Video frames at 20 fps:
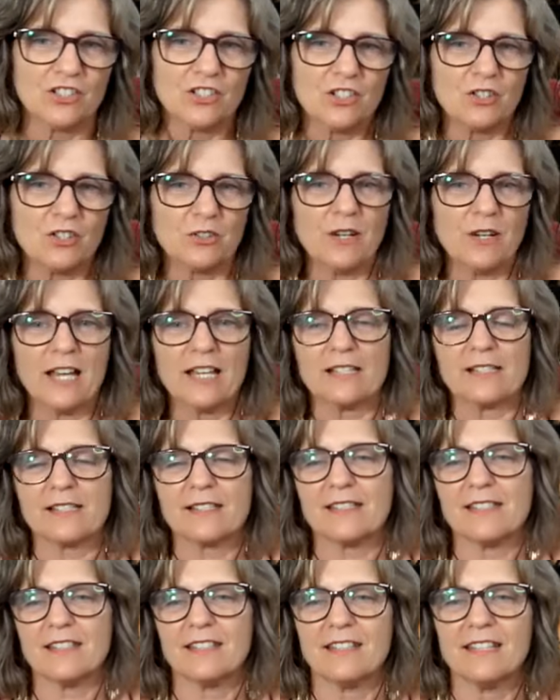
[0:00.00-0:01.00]
and
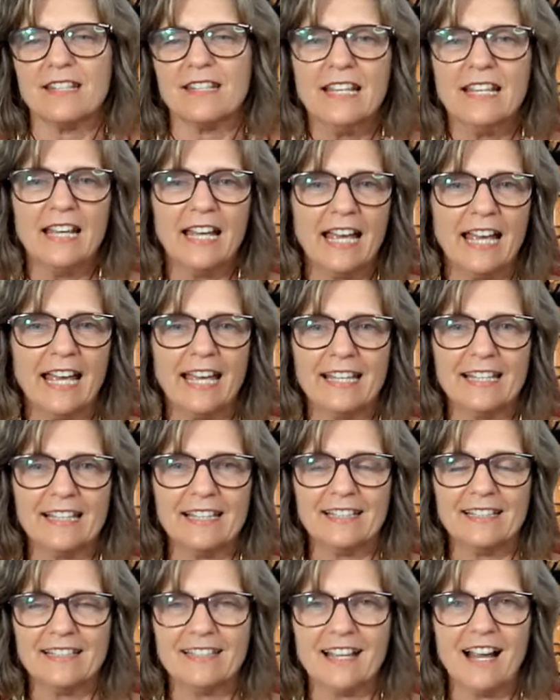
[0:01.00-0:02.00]
caressed. And
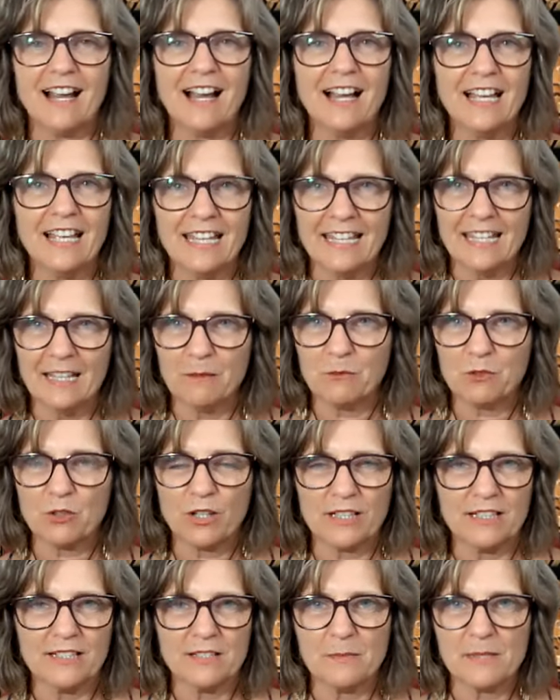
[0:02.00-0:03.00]
I am
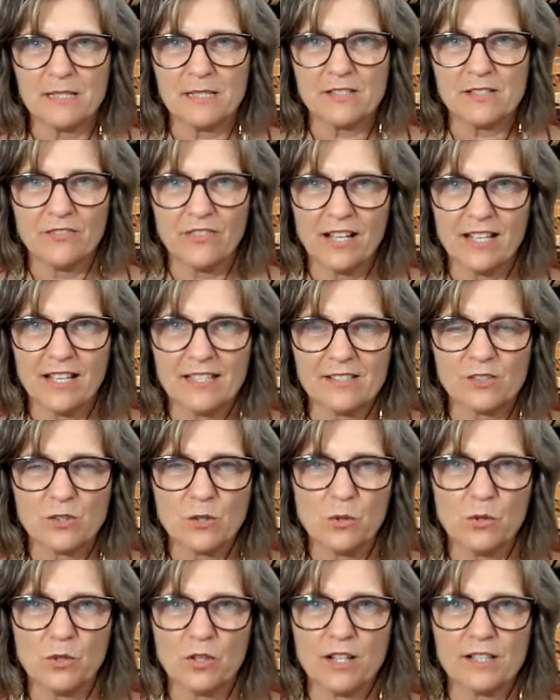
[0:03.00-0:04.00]
trying to demystify this
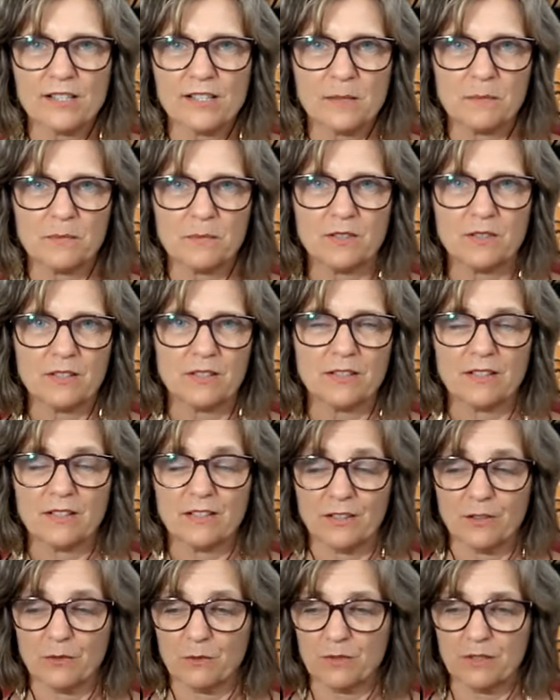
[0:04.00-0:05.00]
whole concept,
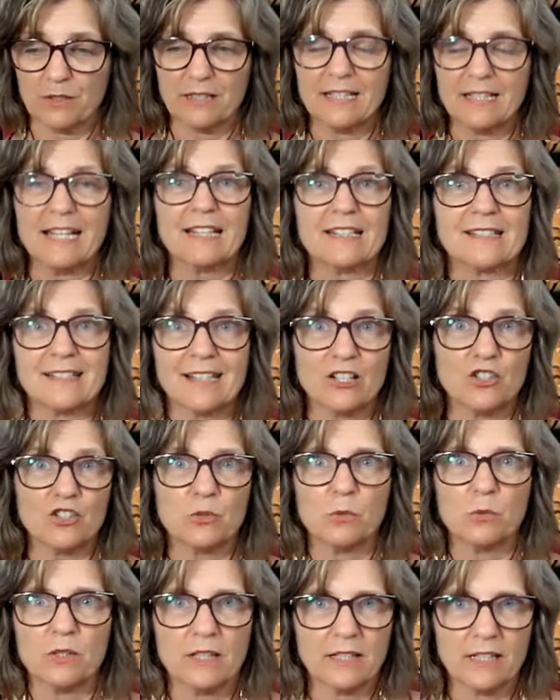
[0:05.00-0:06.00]
you know,
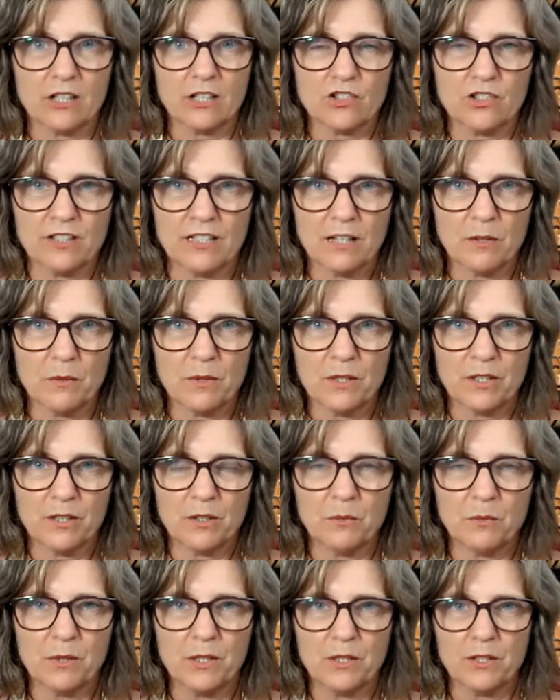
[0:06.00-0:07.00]
sexual connection that
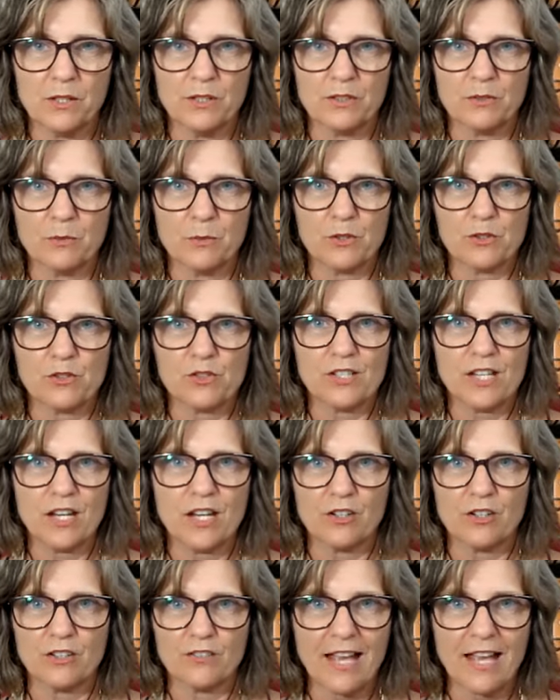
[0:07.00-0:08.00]
we're
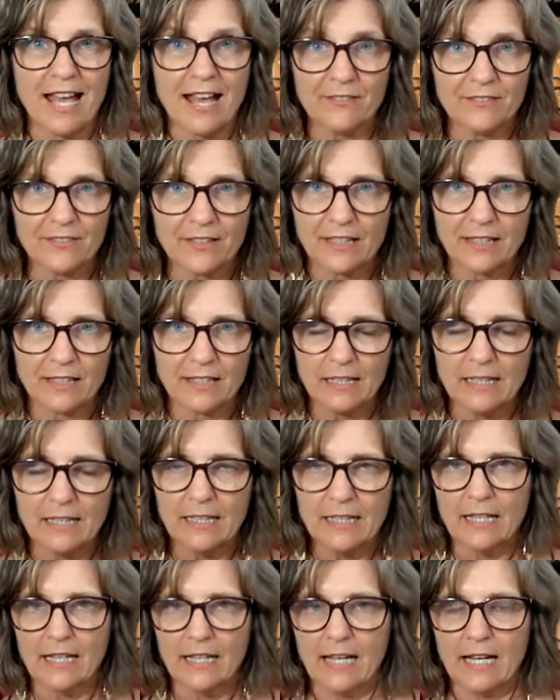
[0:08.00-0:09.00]
scared of having,
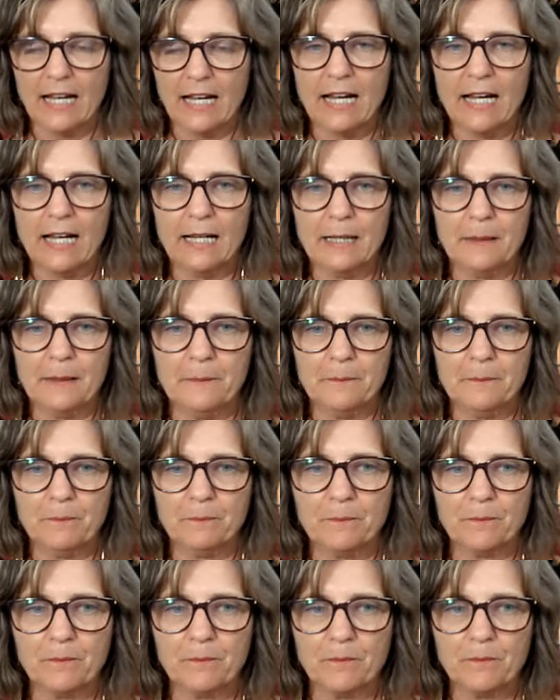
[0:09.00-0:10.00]

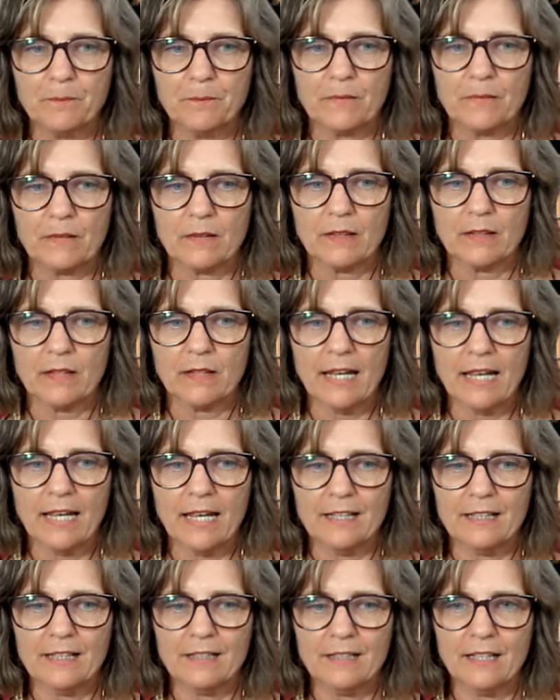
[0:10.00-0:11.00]

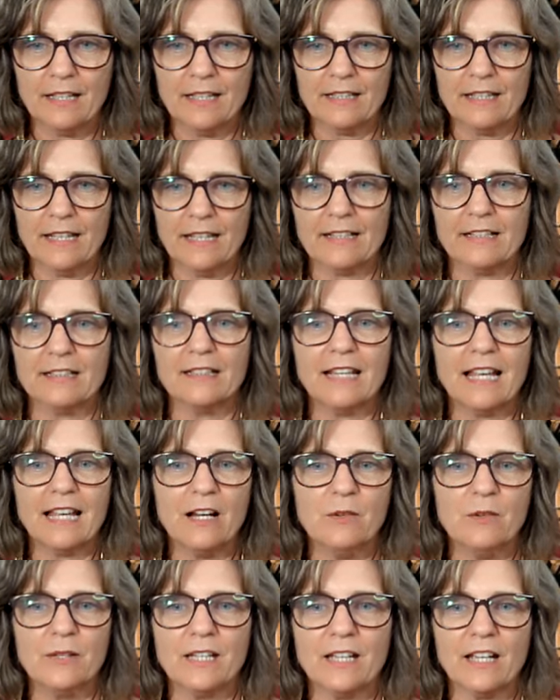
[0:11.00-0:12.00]
and
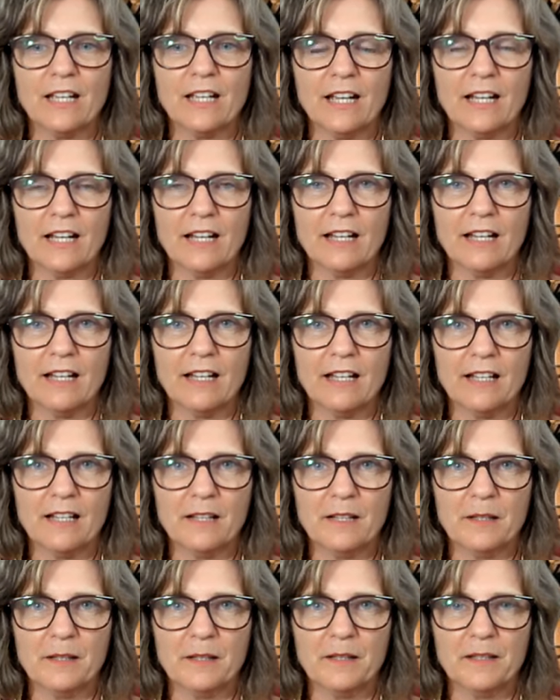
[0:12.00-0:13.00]
allowing
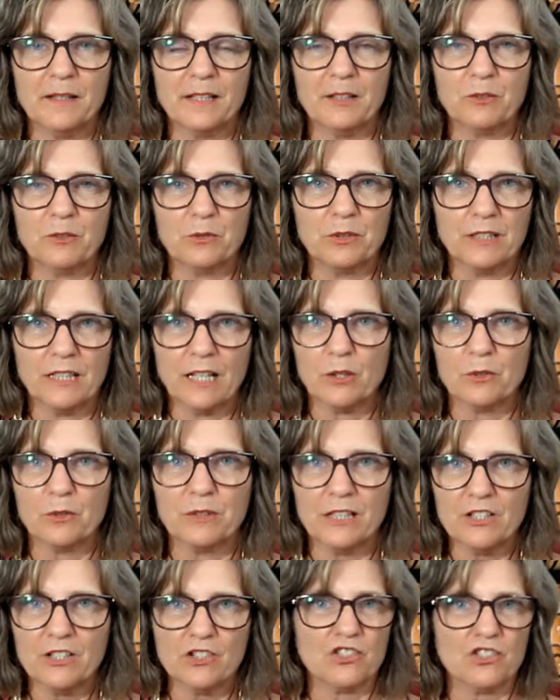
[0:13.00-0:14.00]
our
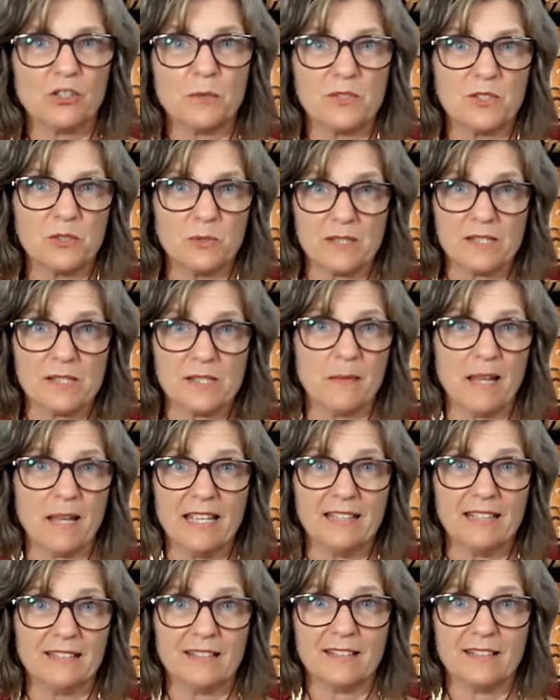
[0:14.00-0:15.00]
relationships to expand